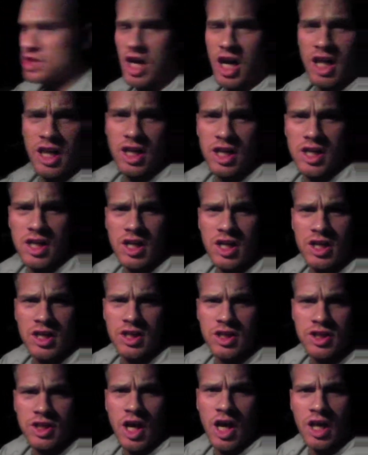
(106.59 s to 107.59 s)
Dollar,
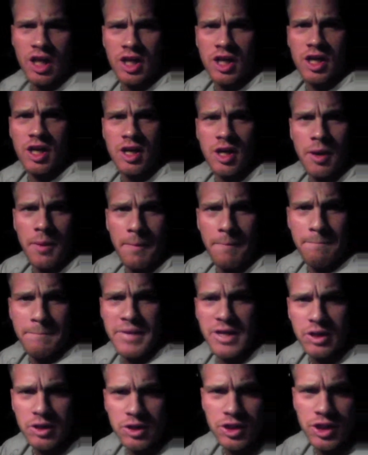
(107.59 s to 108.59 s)
dollar,
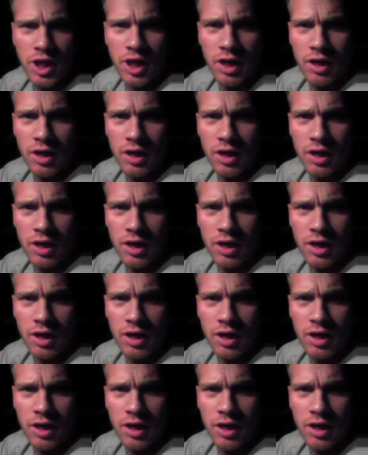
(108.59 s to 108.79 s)
bills,